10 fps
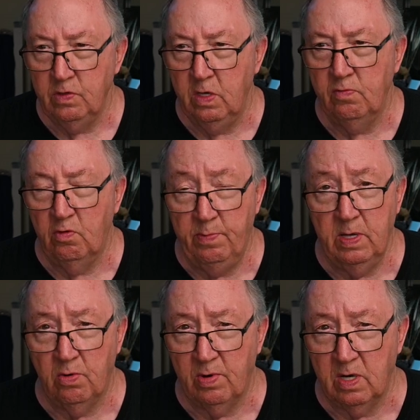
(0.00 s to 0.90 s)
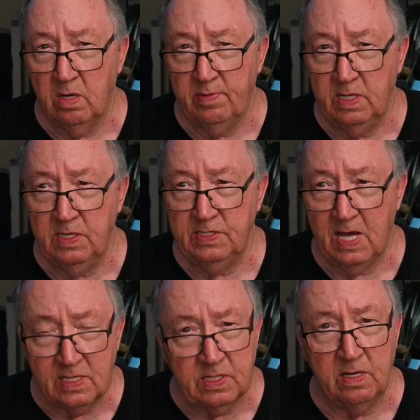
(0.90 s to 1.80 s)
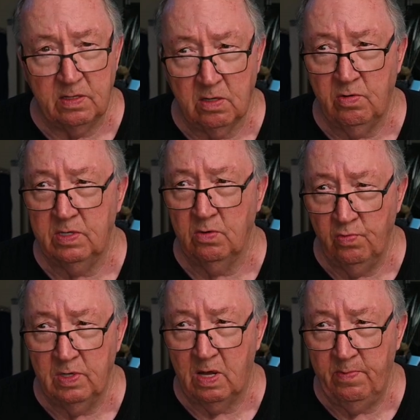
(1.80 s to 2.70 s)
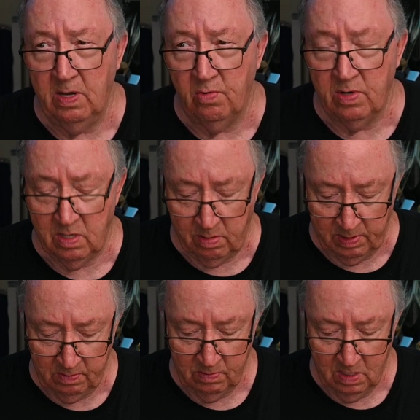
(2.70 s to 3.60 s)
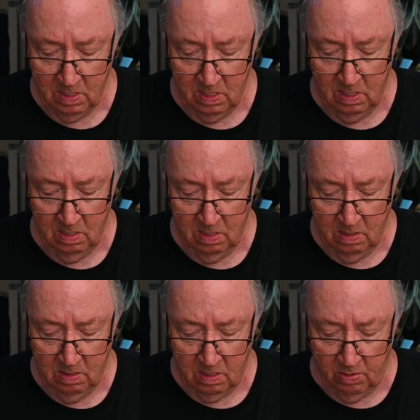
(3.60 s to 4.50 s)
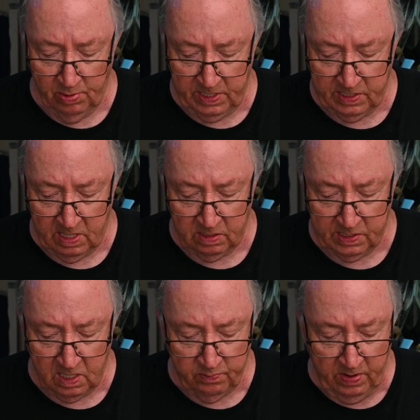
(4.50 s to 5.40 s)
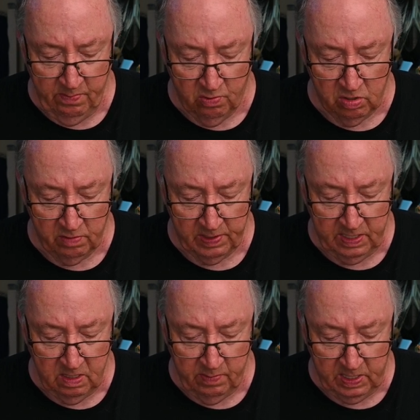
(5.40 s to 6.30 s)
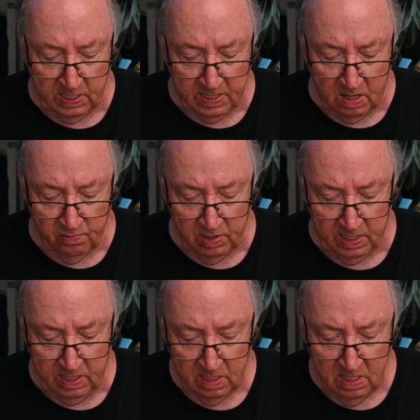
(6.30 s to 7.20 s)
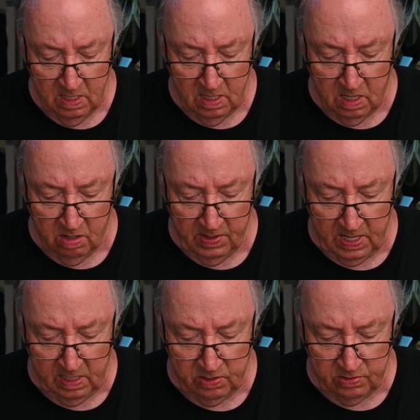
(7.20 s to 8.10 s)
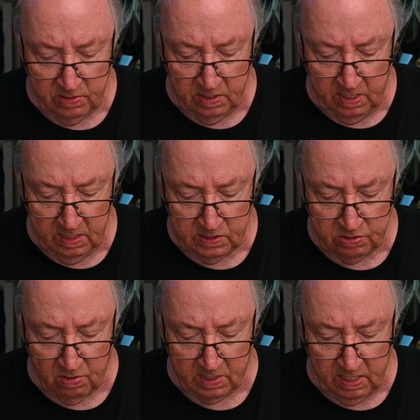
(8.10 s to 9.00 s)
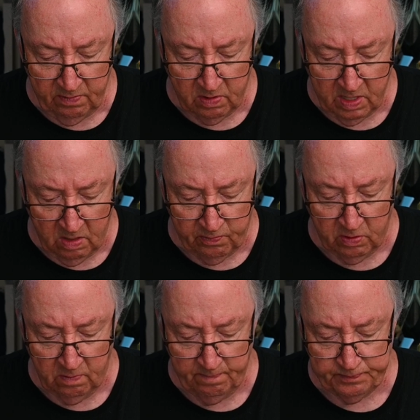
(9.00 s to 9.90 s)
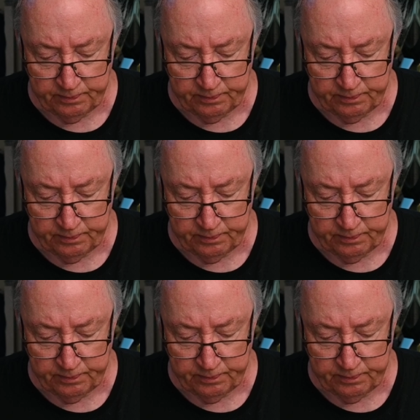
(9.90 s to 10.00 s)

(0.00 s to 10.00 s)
you will be aware of it. He's asking the question, will I be aware of it? Or would this exercise be more of a gimmick and not really all that in, instructive or helpful?